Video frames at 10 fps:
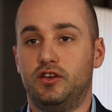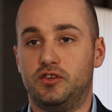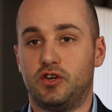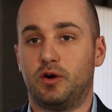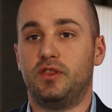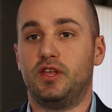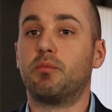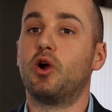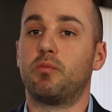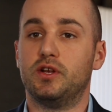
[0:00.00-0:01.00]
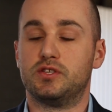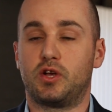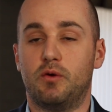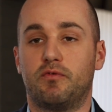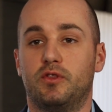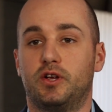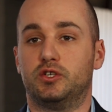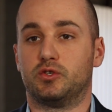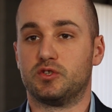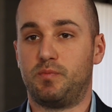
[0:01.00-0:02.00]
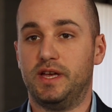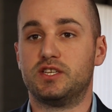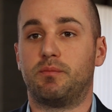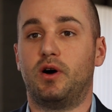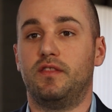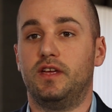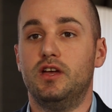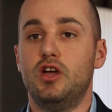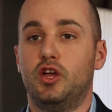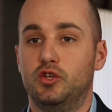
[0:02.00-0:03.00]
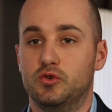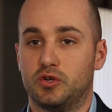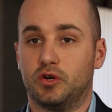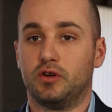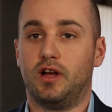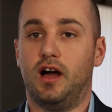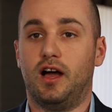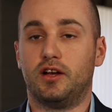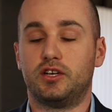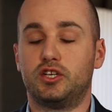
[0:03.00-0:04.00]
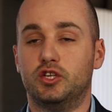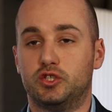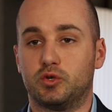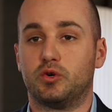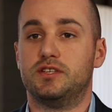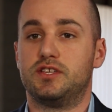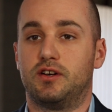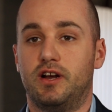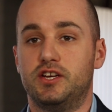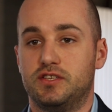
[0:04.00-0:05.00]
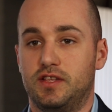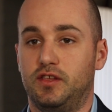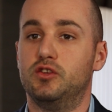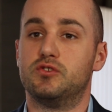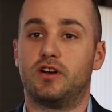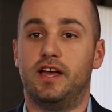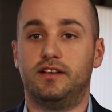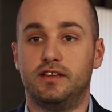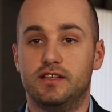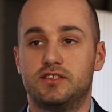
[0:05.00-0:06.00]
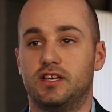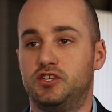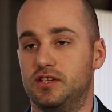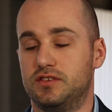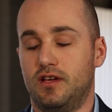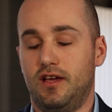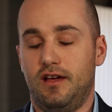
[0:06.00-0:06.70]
determined the appropriate scope for the controls based upon the user control considerations at the user entities, such as